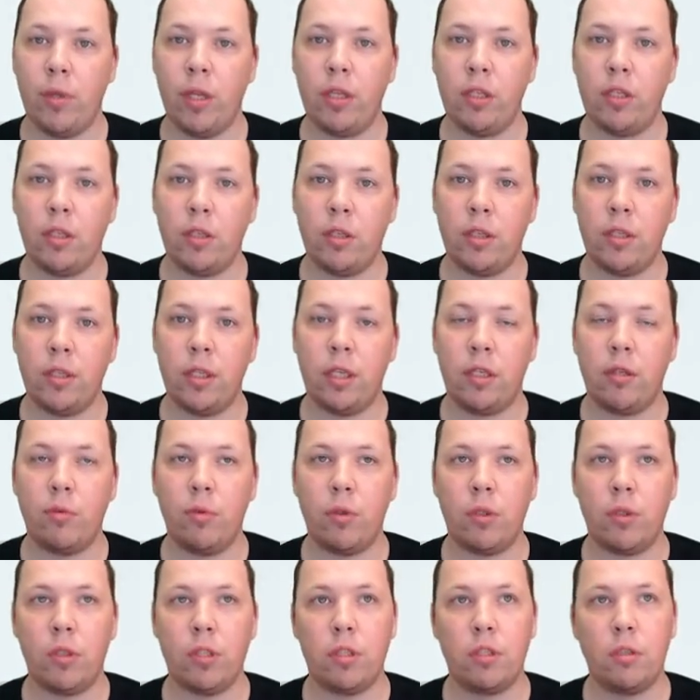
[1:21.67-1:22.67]
that the
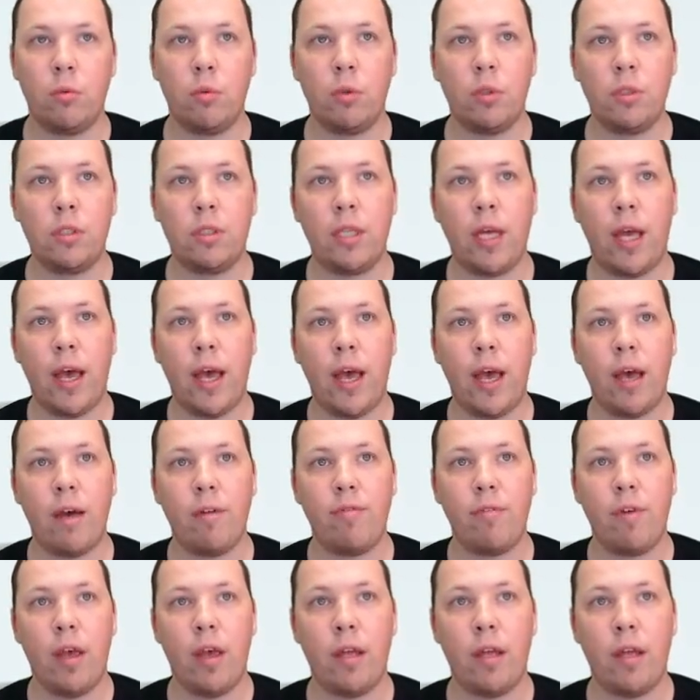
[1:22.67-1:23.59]
requester wants to have,